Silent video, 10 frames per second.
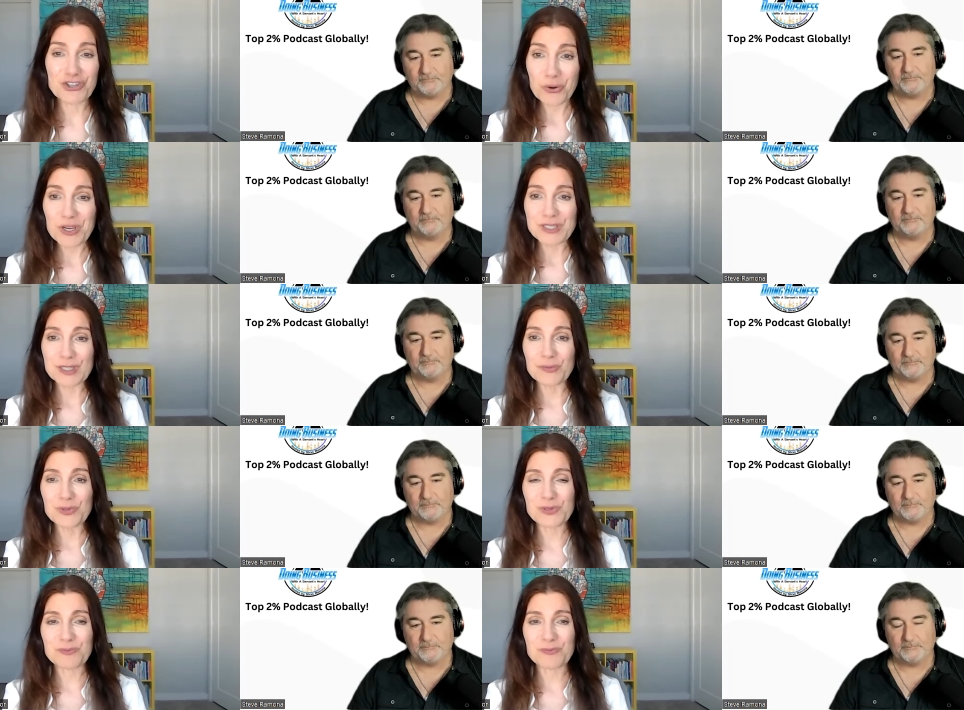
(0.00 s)
Speaker 1: a choice. It
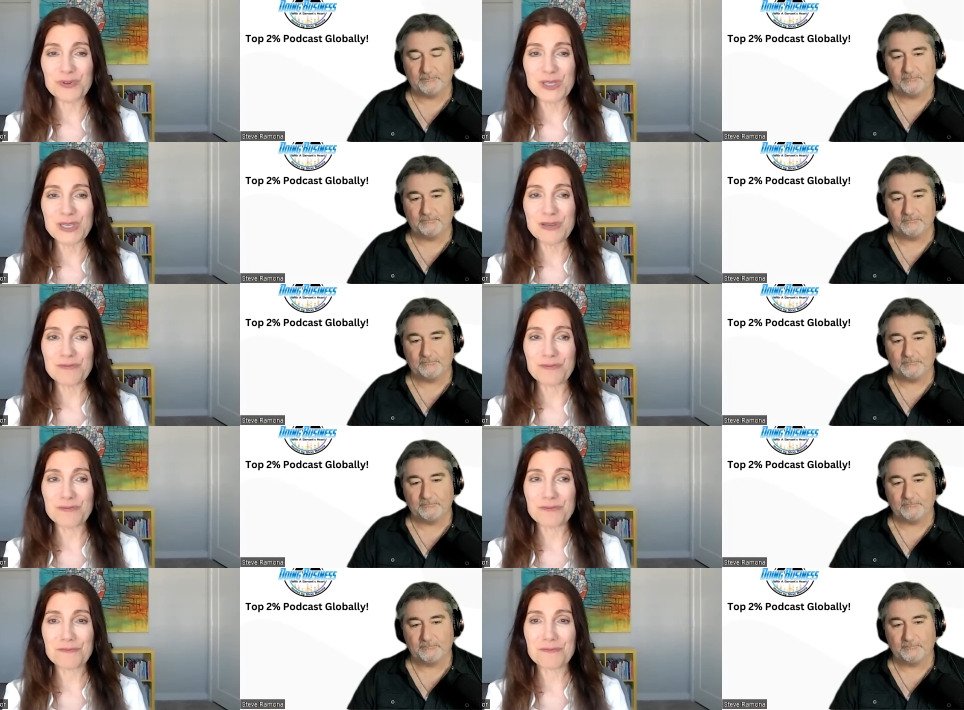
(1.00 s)
was really
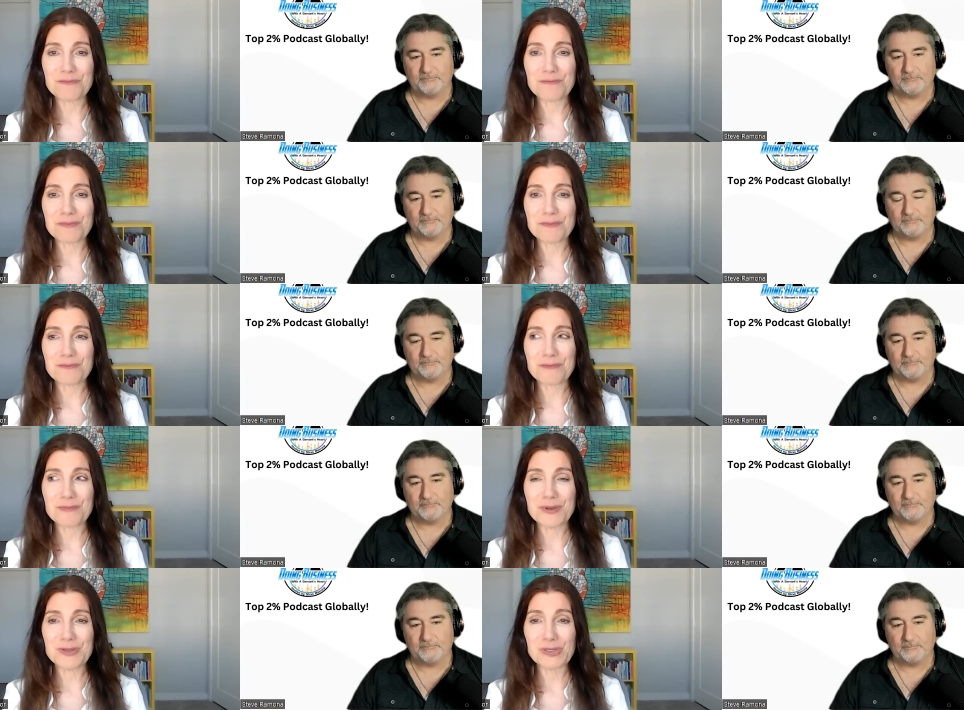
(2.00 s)

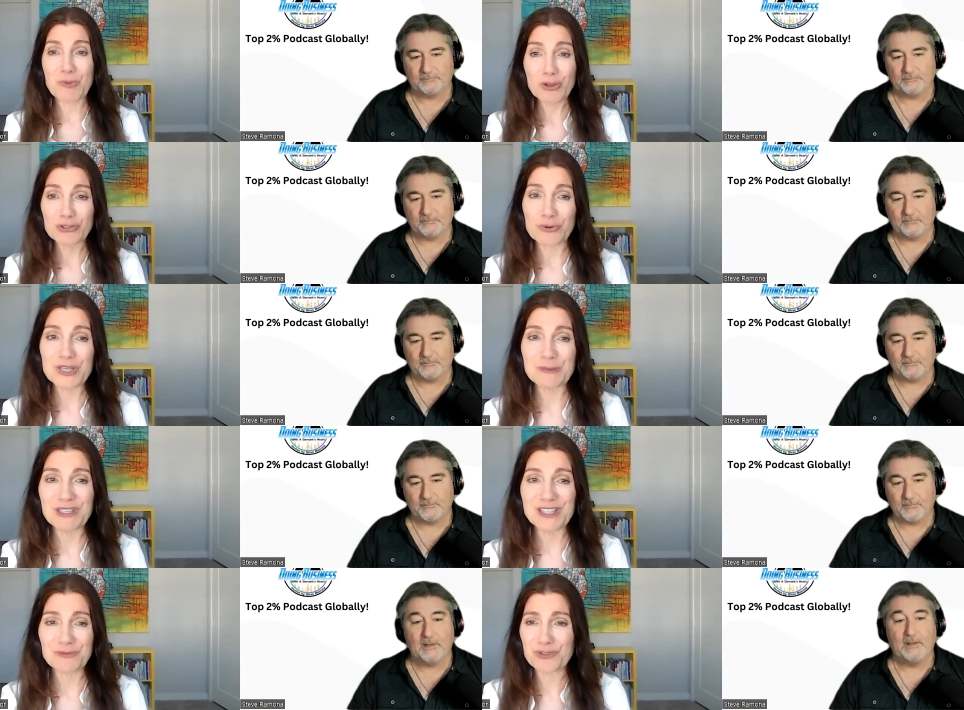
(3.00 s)
a small choice
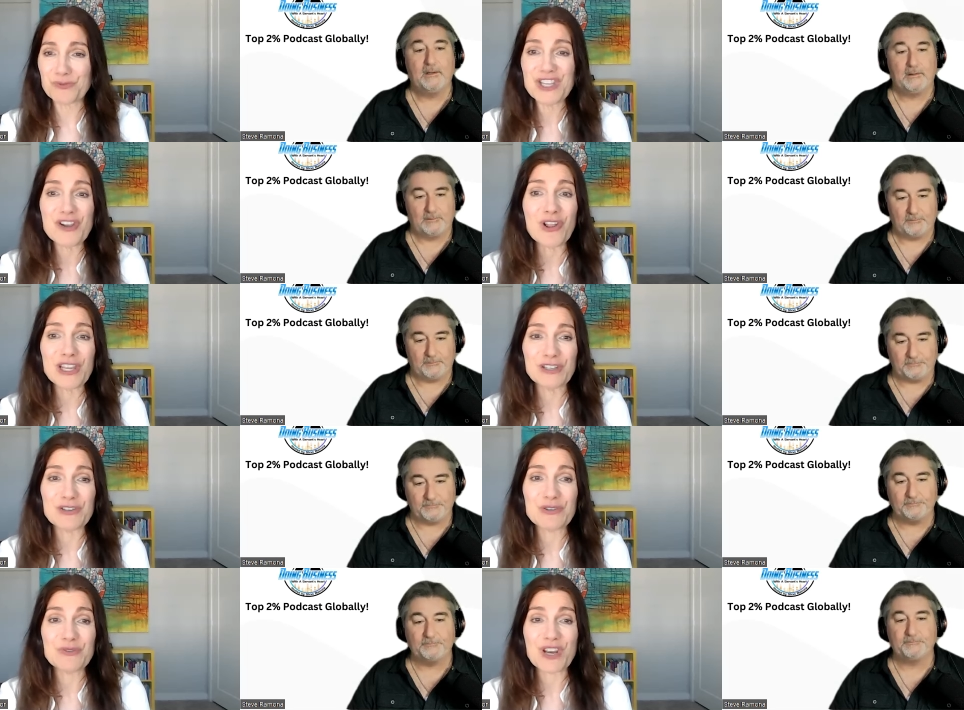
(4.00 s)
because it was really all I
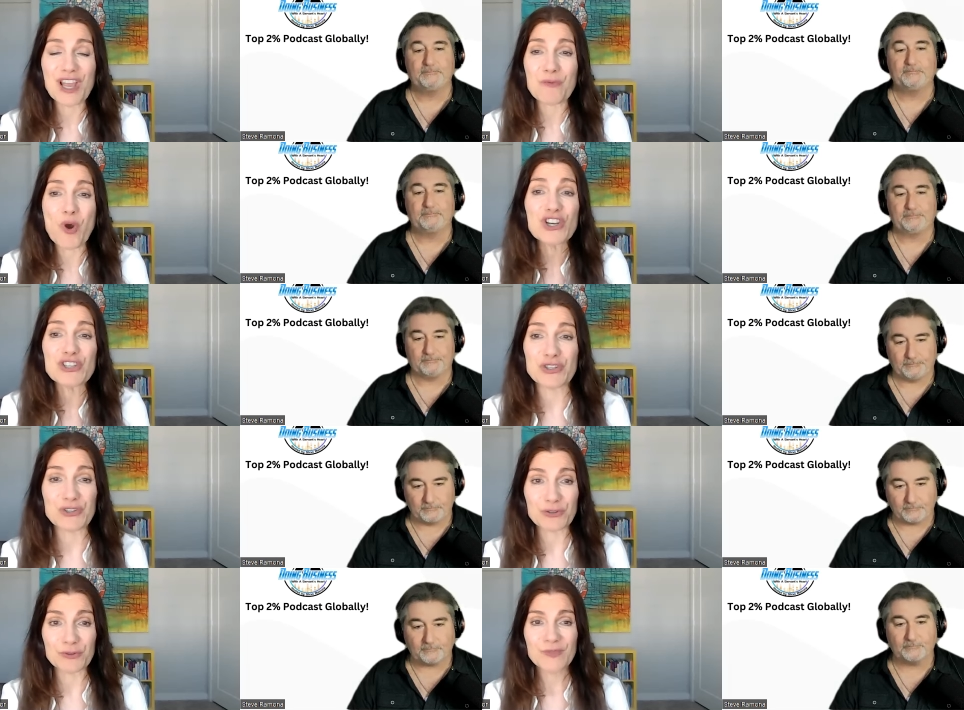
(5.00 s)
could do that I wanted to
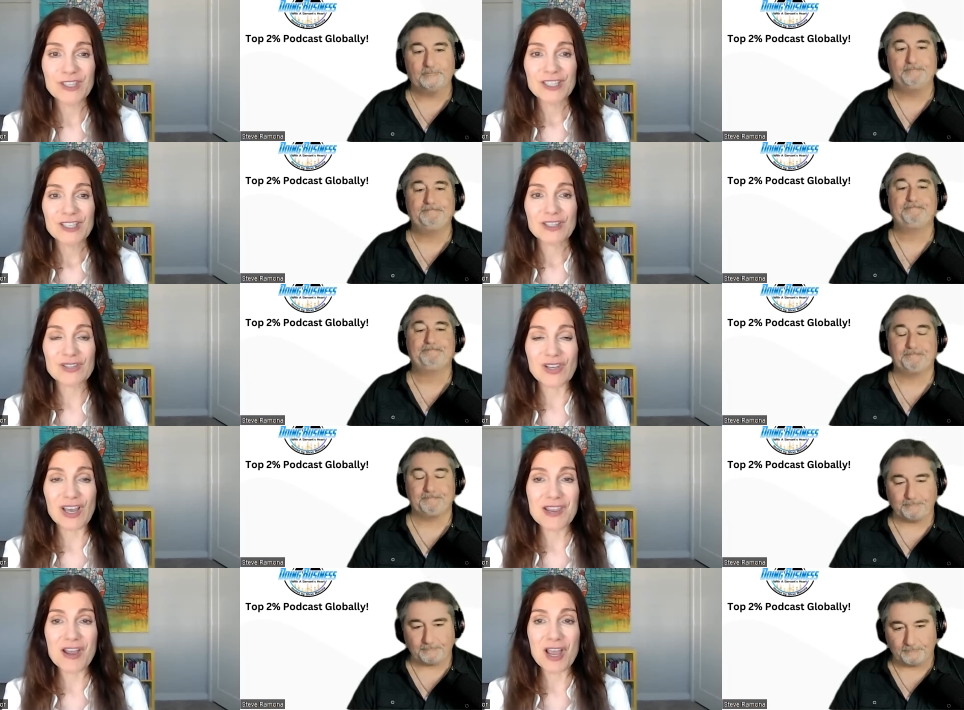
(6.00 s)
do because
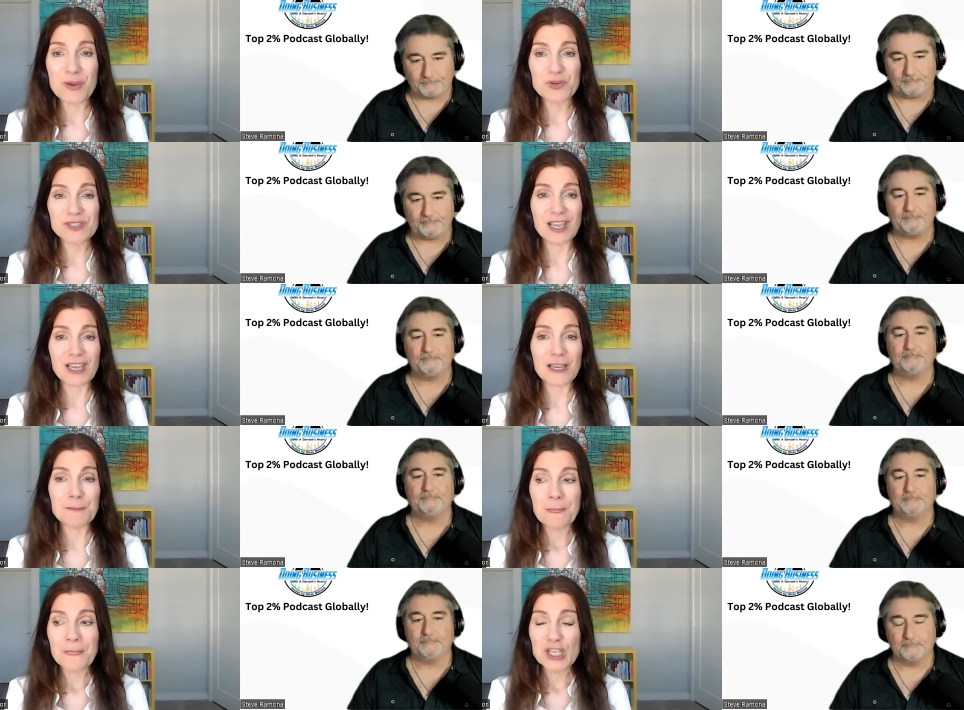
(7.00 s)
I I was a
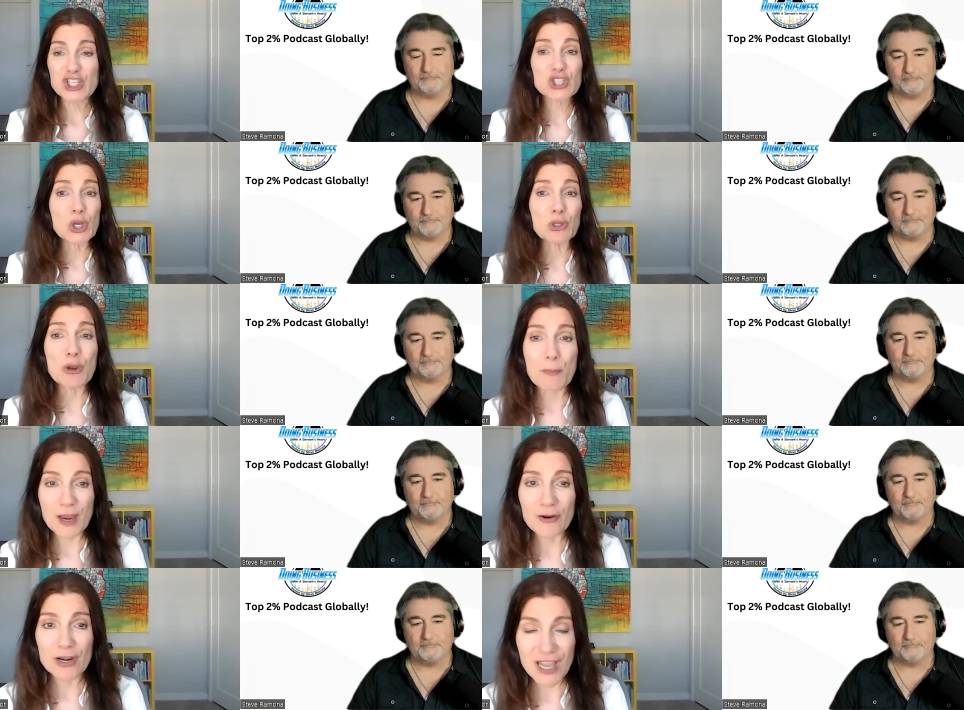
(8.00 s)
solo
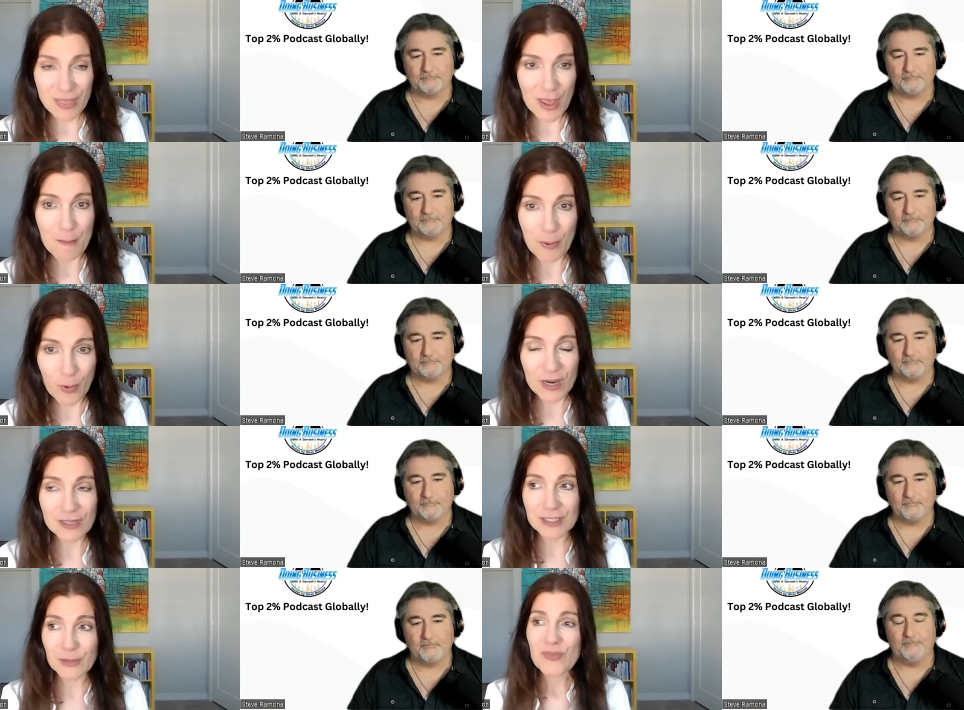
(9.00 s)
parent at that mm.